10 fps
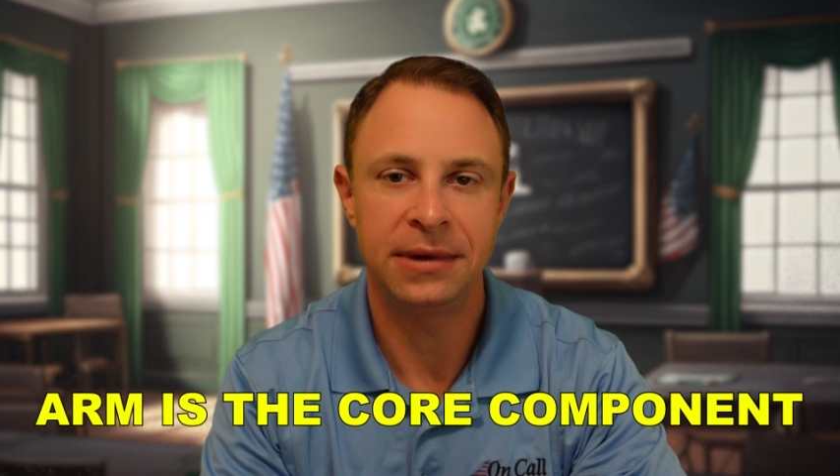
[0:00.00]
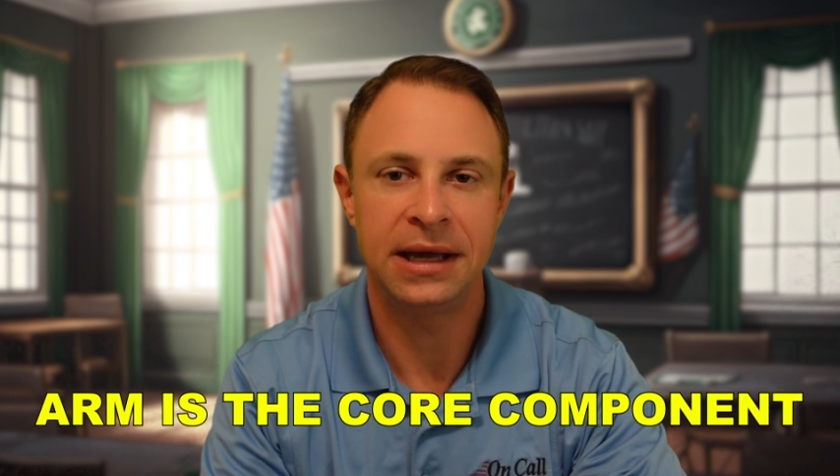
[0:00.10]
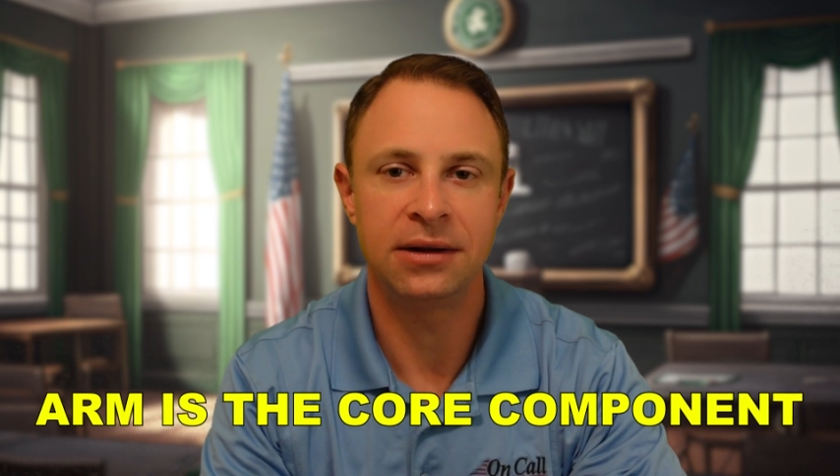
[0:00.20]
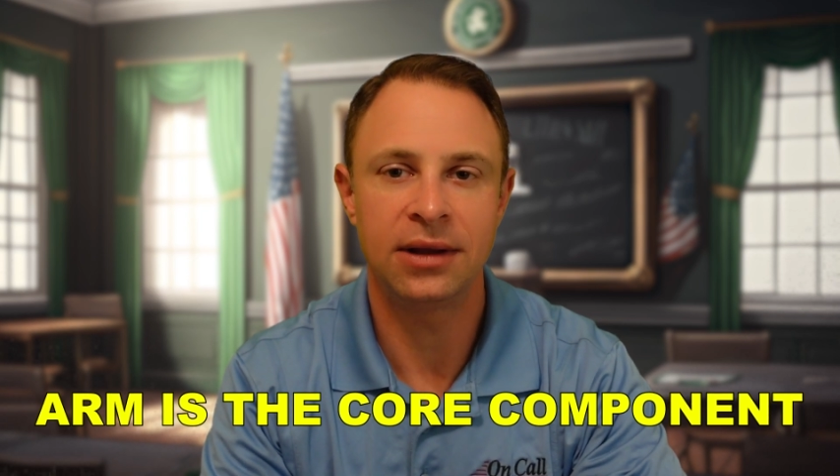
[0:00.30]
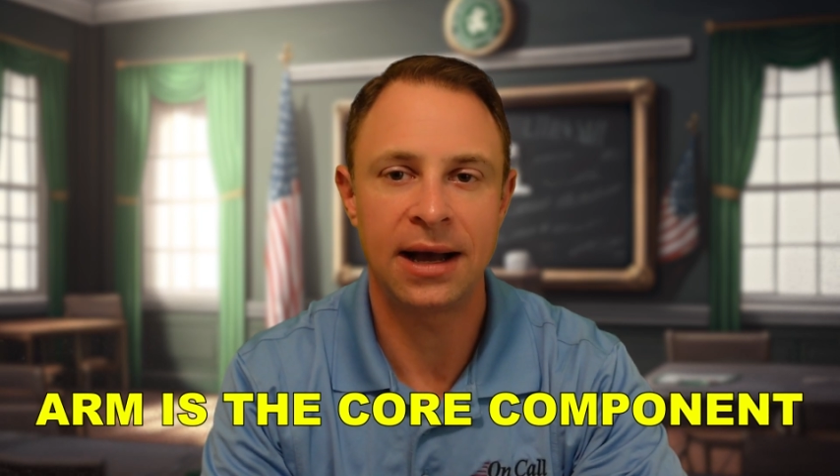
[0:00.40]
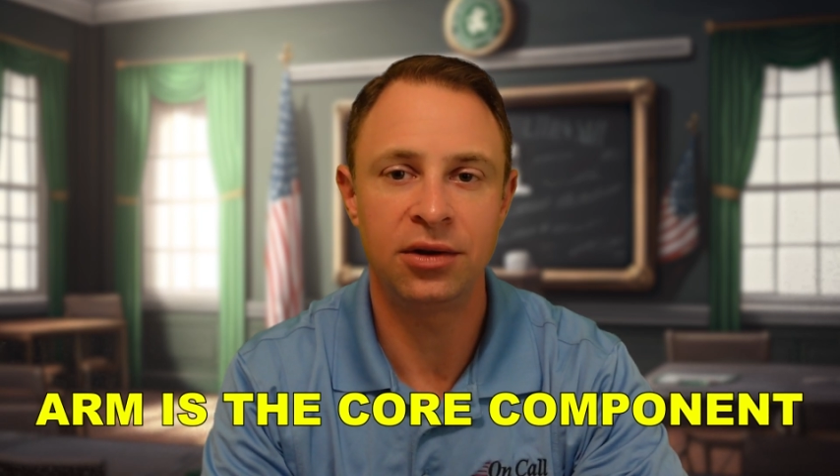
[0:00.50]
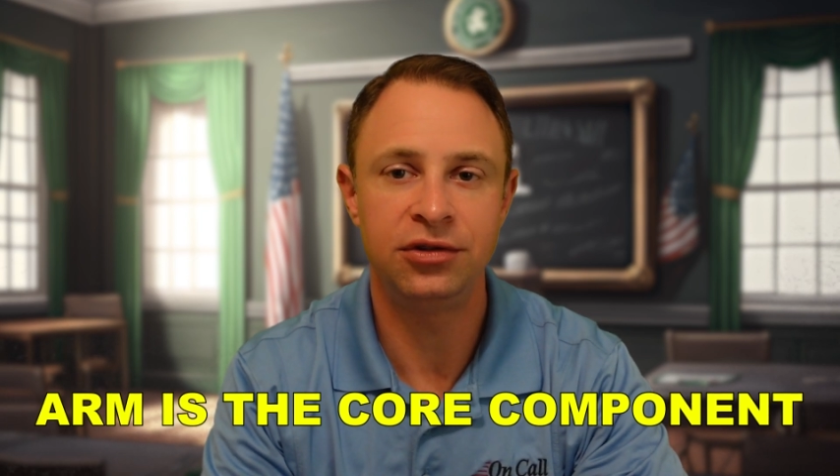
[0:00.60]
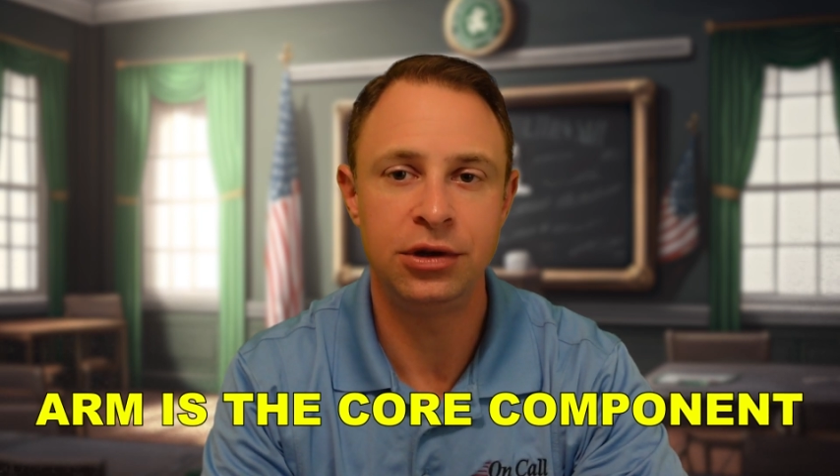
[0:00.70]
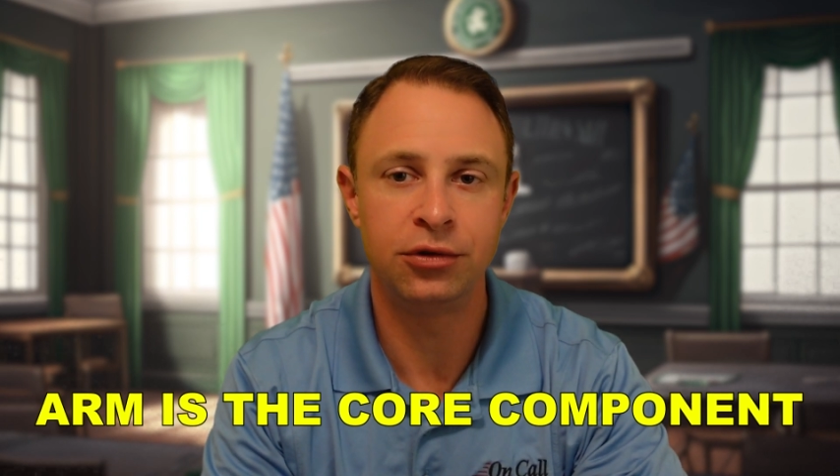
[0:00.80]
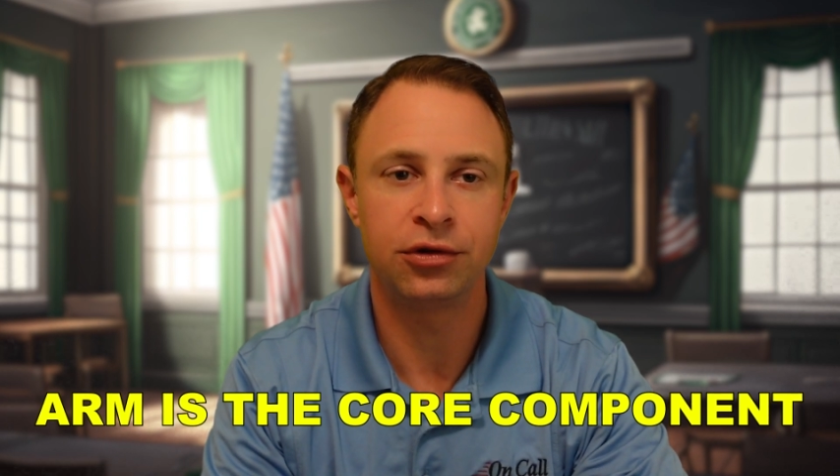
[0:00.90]
It
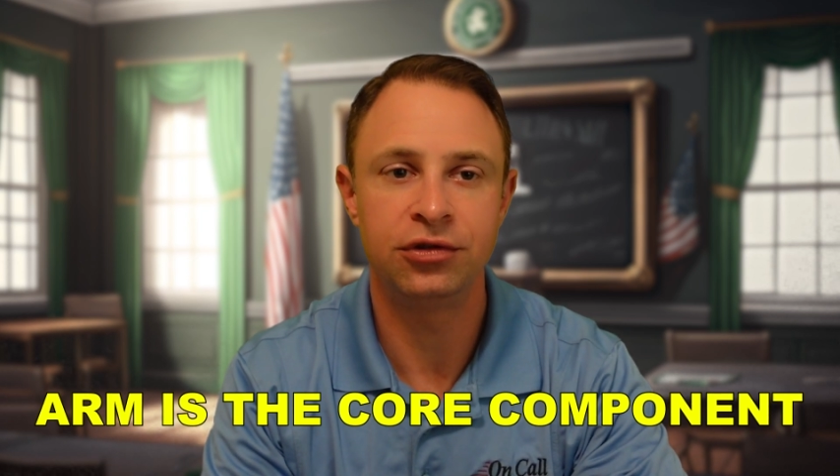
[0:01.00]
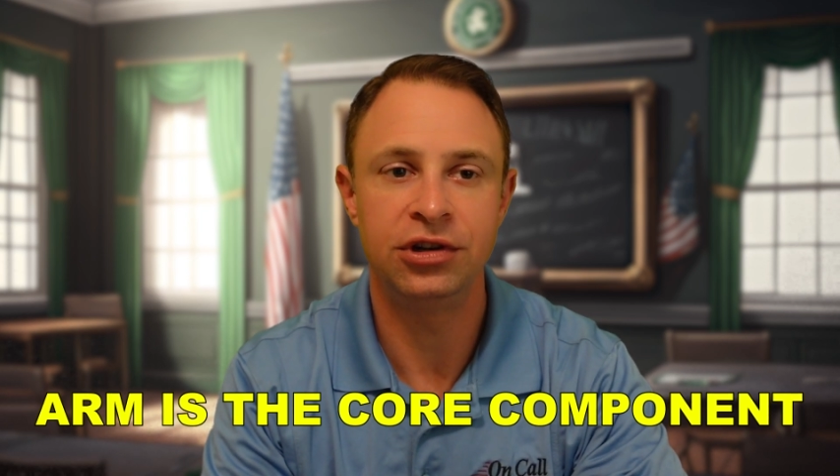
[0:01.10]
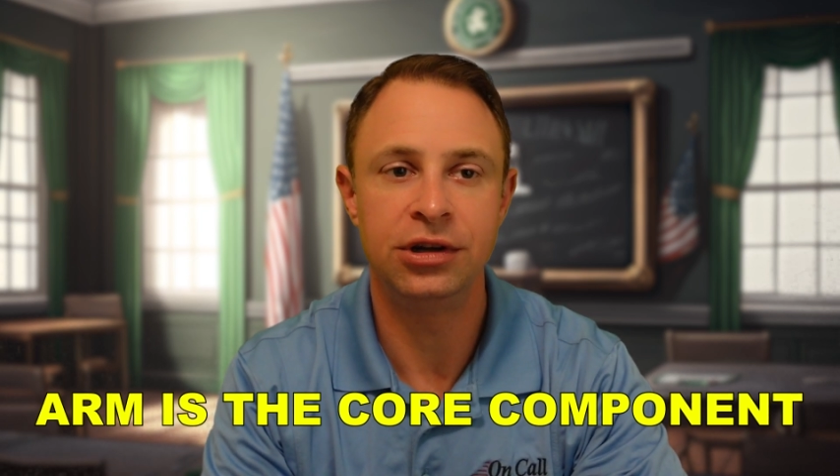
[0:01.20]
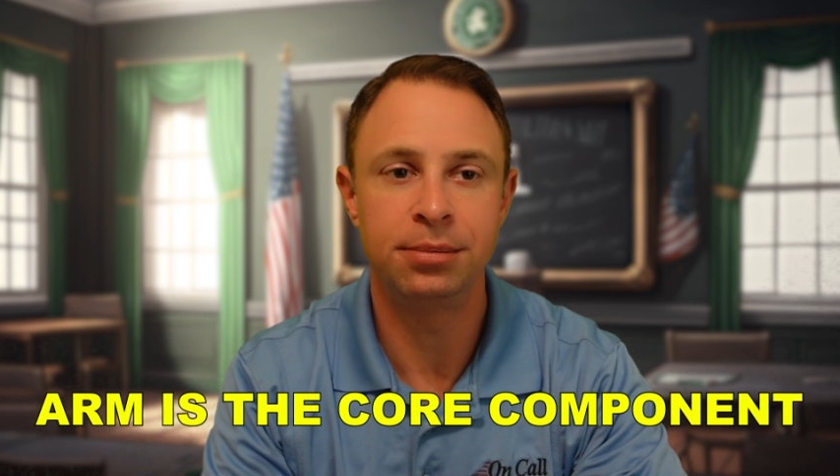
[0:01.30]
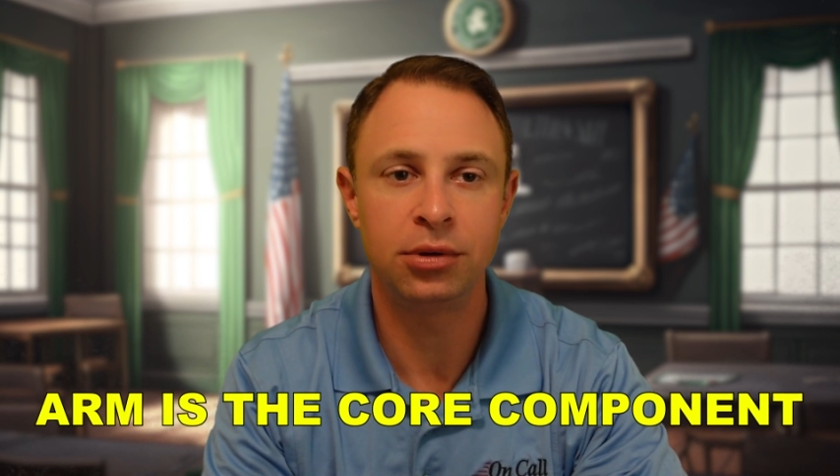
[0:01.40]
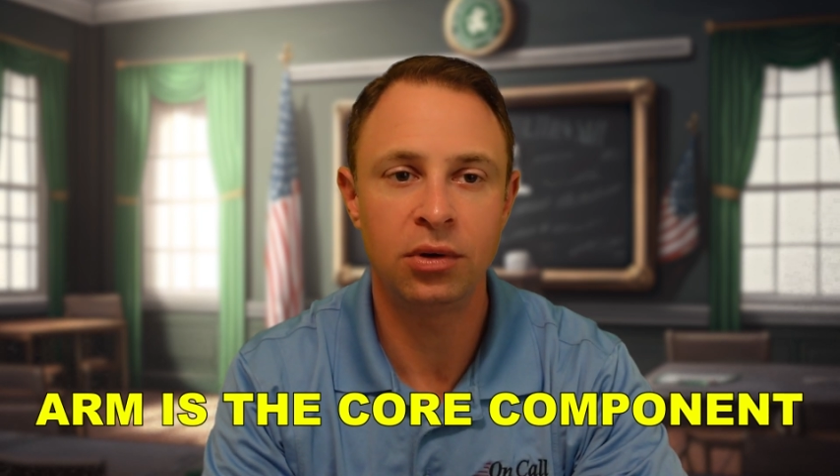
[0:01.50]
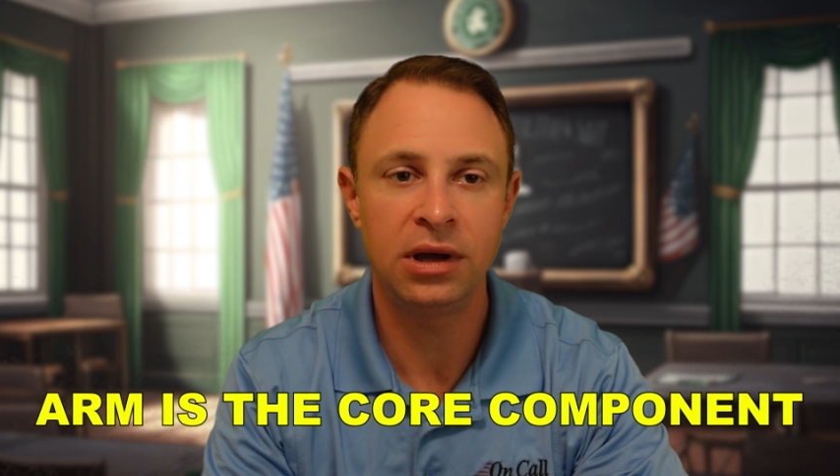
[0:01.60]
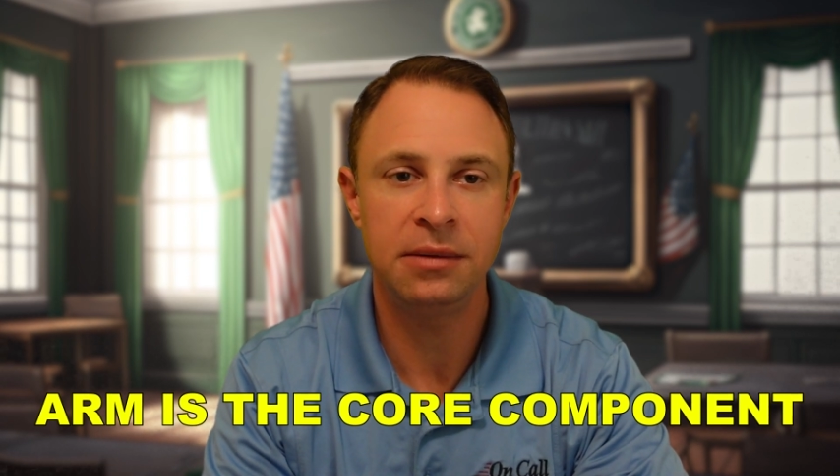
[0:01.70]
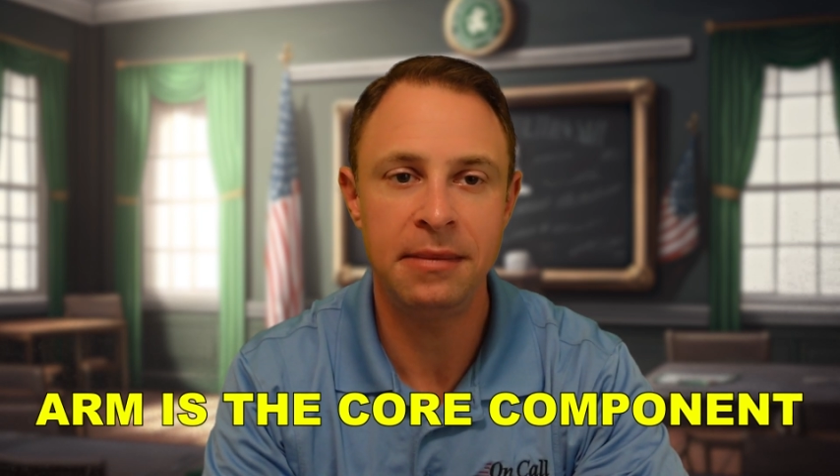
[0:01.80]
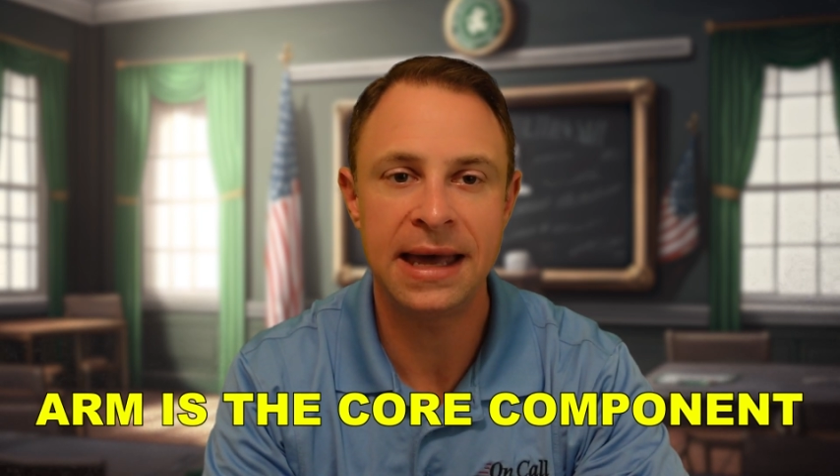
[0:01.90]
allows users to
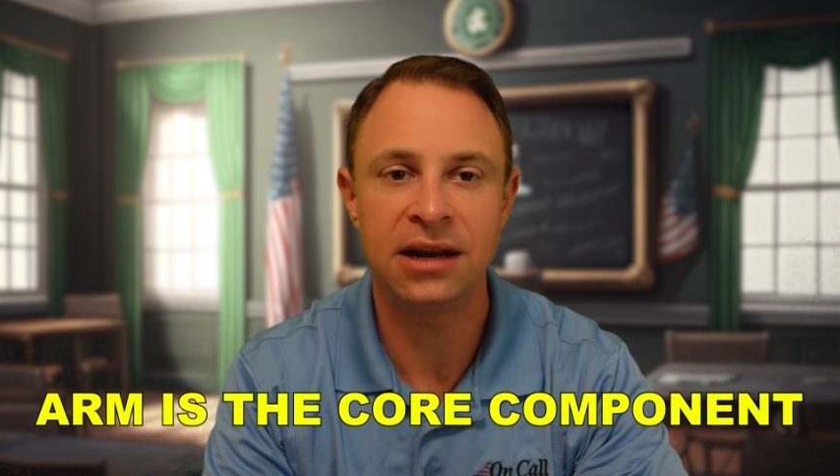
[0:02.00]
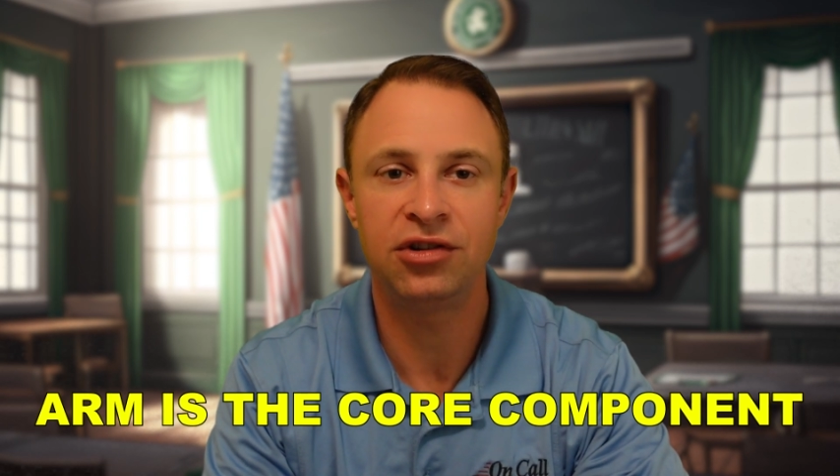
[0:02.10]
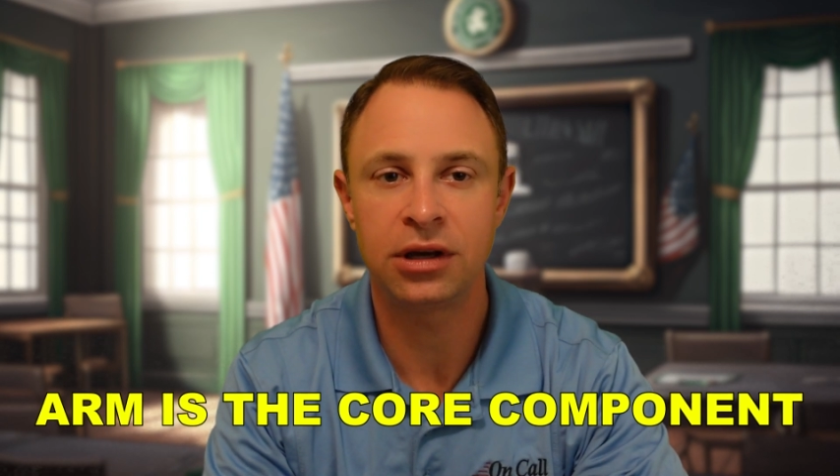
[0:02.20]
deploy, manage,